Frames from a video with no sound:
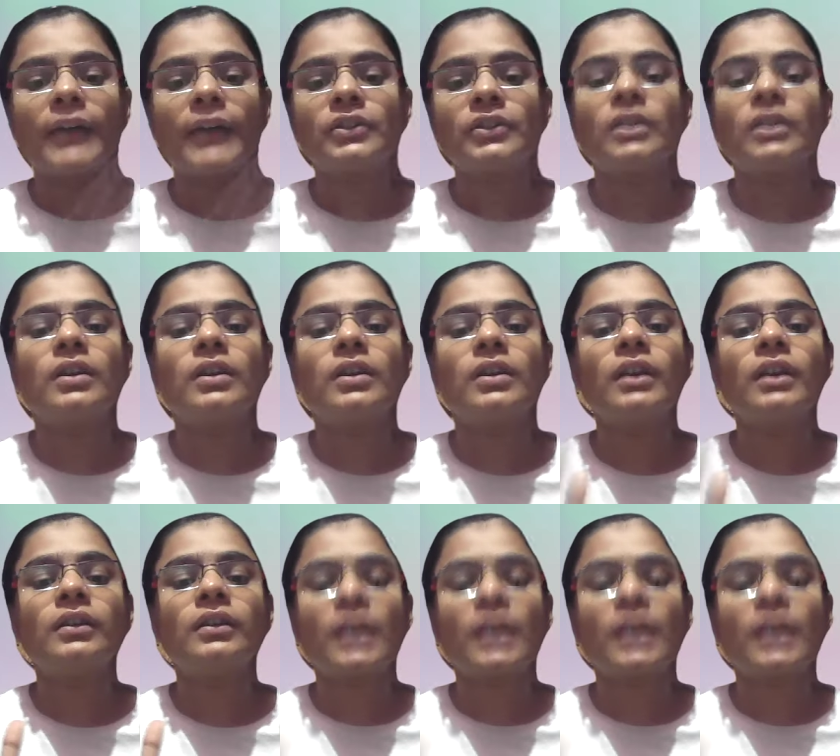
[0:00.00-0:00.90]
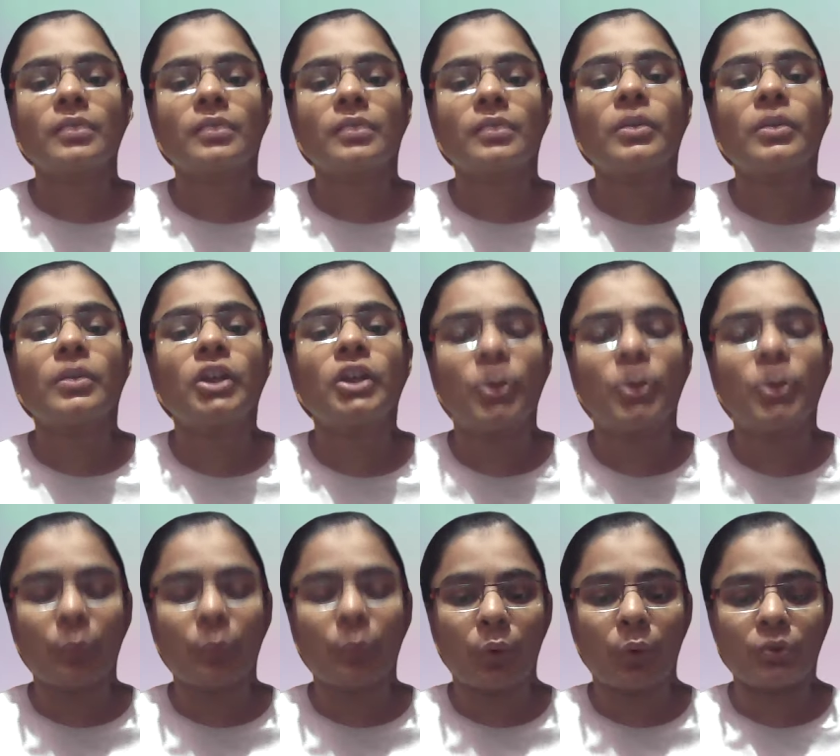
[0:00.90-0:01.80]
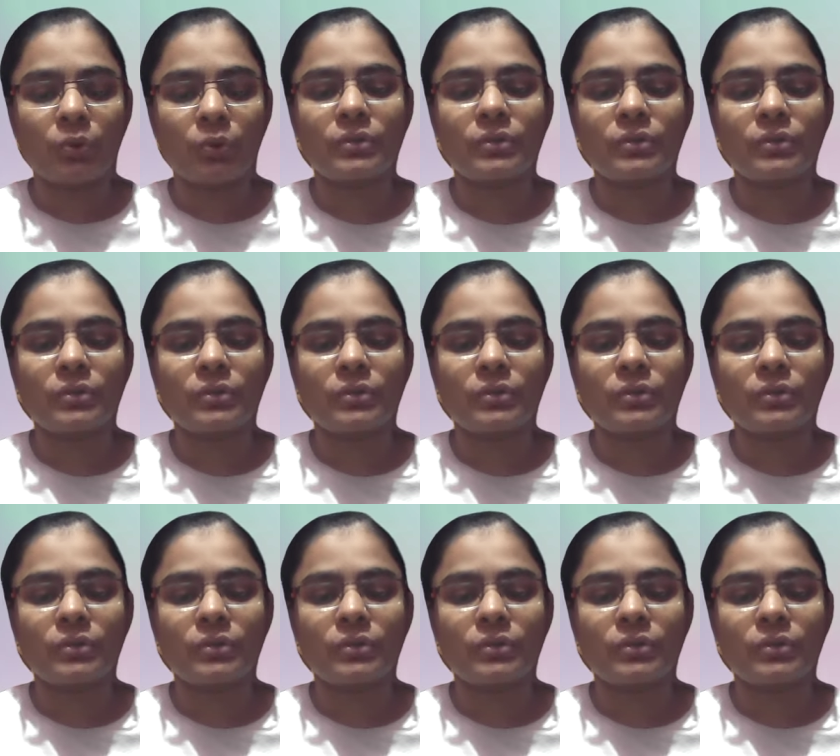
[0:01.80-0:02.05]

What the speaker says: generate test summary reports